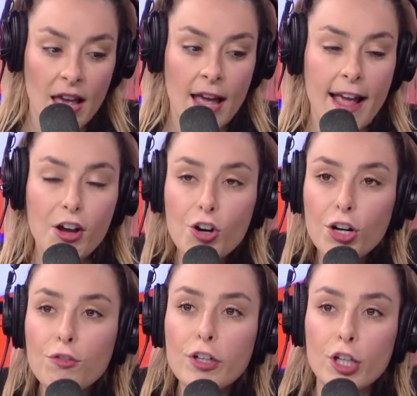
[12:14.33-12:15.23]
It could
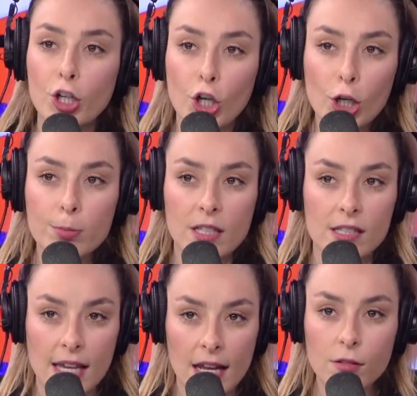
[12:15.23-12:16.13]
have really curbed
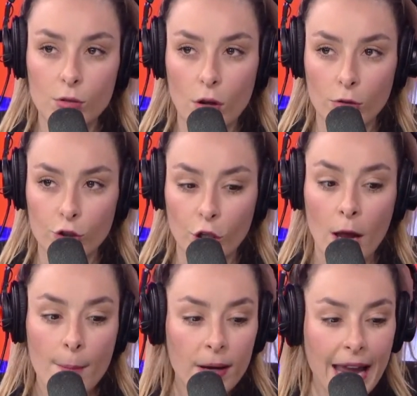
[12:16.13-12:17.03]
this cancel culture.
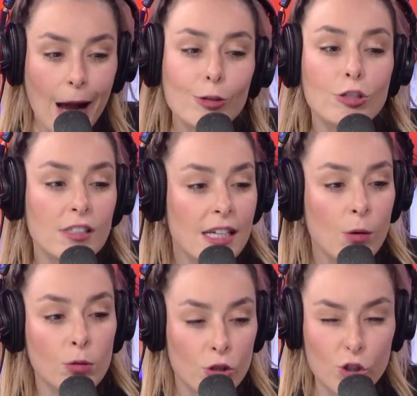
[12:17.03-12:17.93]
But now you're seeing
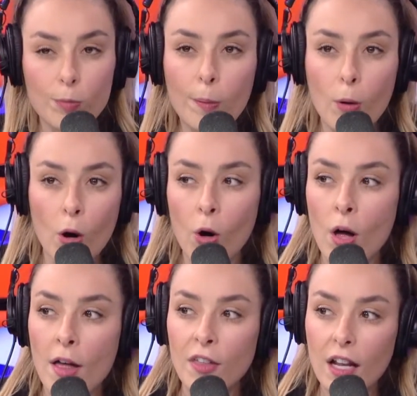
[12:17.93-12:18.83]
with the Super Bowl
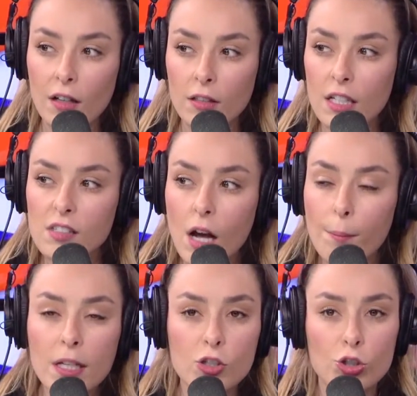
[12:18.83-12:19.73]
that these
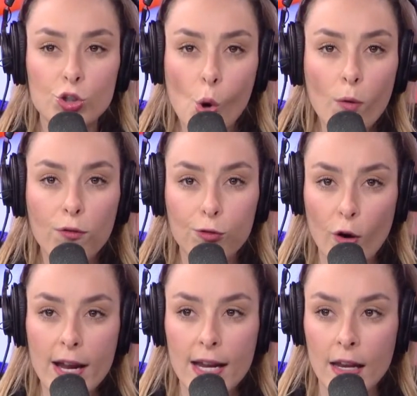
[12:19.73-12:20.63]
companies are so
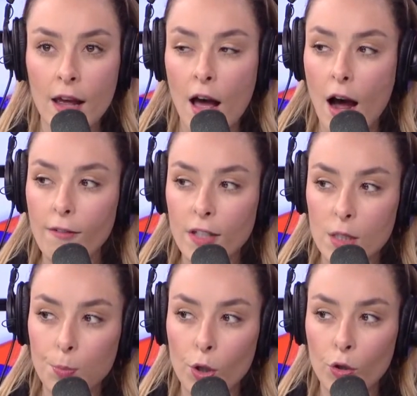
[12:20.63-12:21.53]
afraid of these
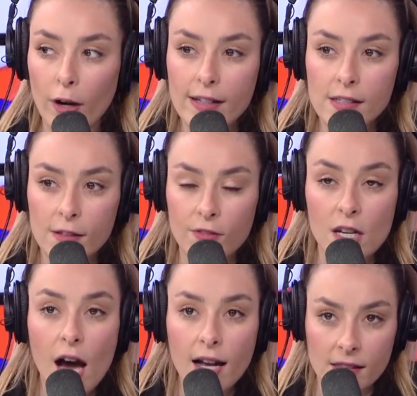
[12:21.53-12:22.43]
progressive
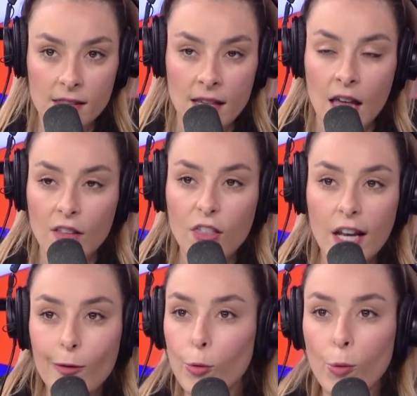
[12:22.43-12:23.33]
nuts that they
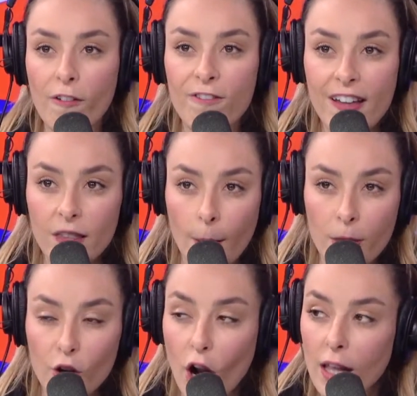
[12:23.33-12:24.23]
don't want to offend them.
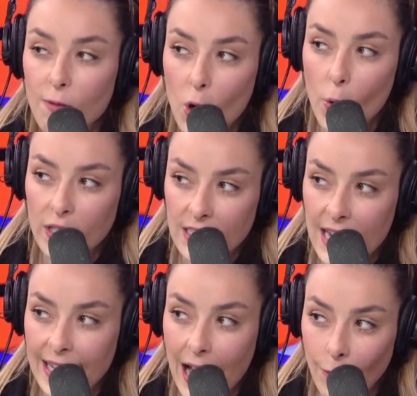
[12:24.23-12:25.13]
They're not even going to
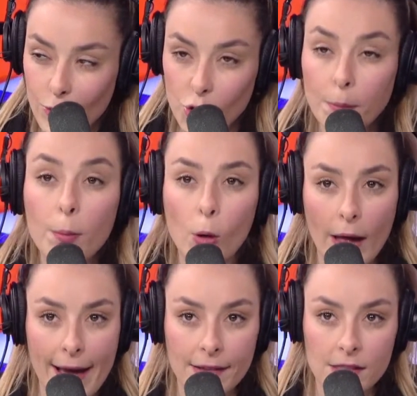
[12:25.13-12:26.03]
take out Super Bowl
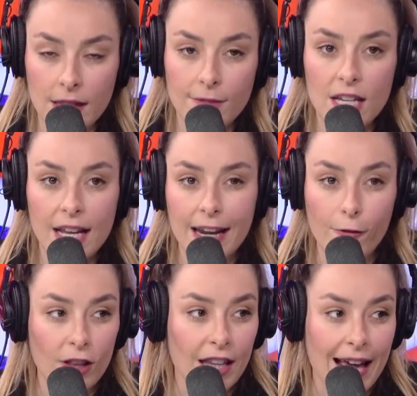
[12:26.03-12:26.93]
ads that they've taken out
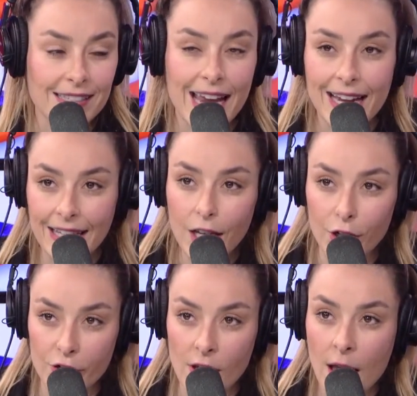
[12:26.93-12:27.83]
for the last 10
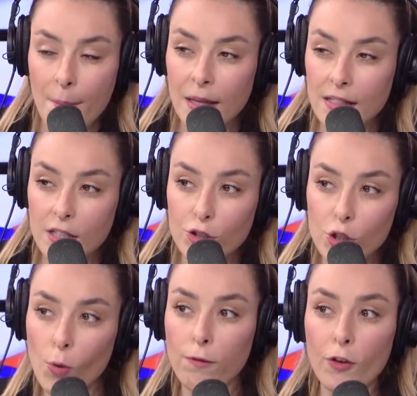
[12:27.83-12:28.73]
years because they're
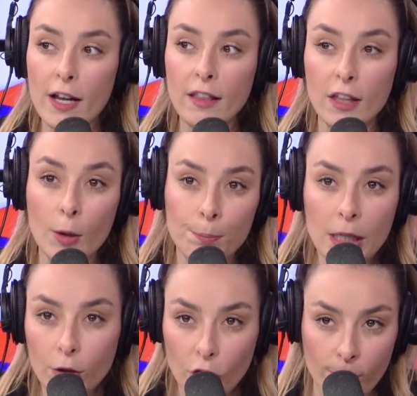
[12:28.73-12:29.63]
so afraid that their
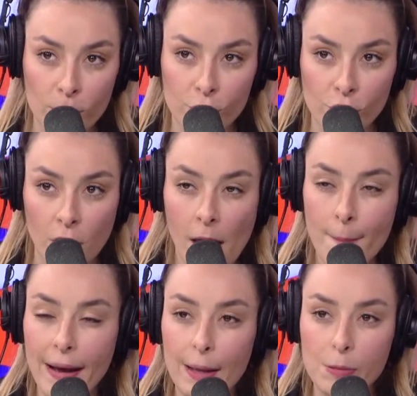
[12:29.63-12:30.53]
beer commercial
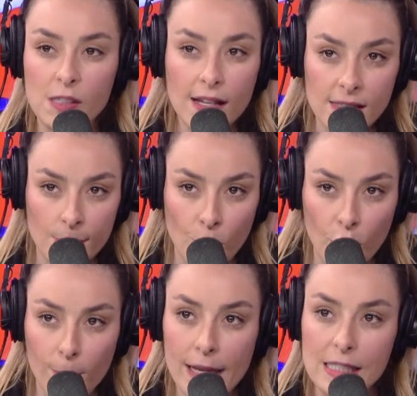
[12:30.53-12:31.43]
might upset someone
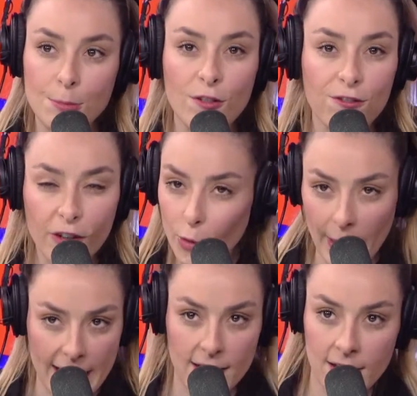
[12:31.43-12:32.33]
or make someone feel
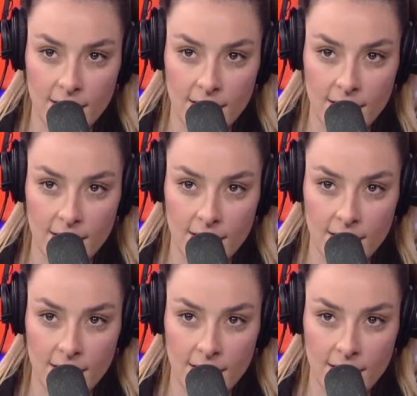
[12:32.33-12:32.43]
bad.